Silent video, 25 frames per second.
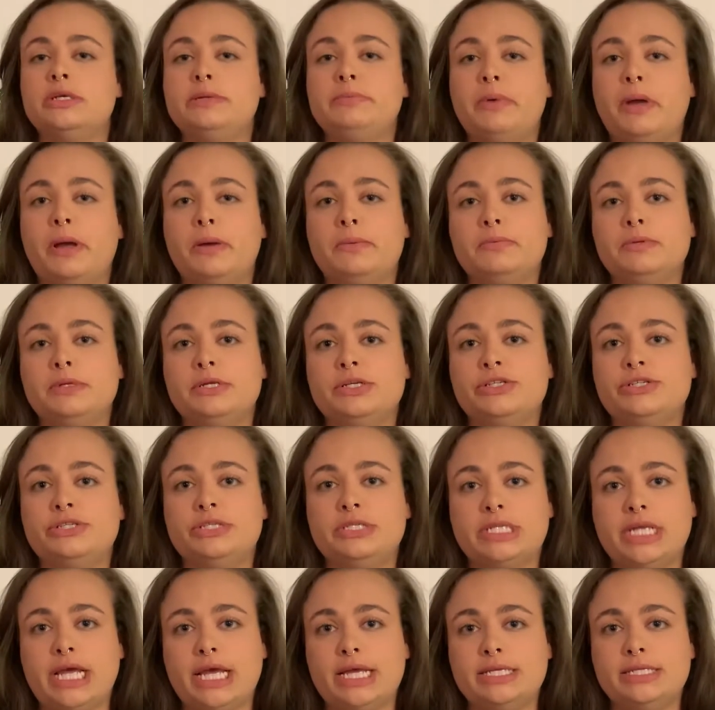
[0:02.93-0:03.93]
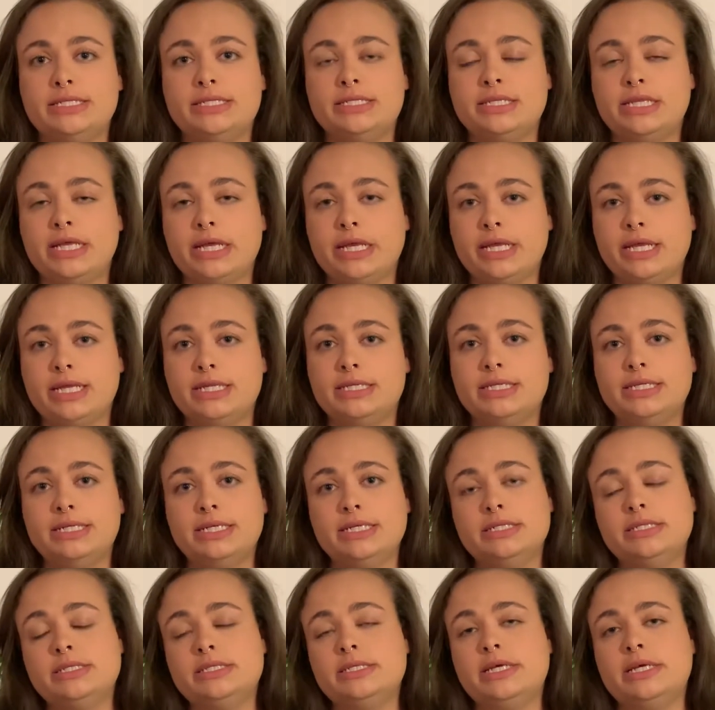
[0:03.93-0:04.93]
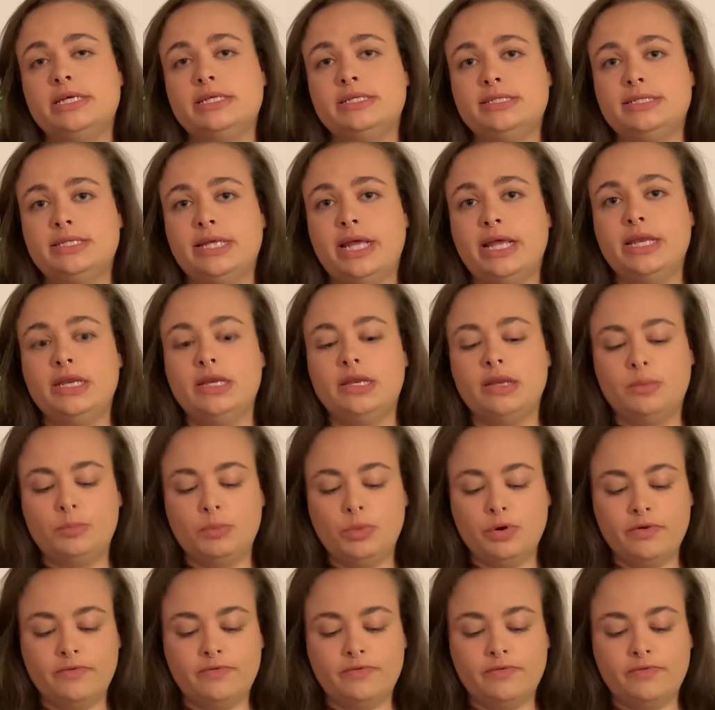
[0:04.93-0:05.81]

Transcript: published test that contains a set number of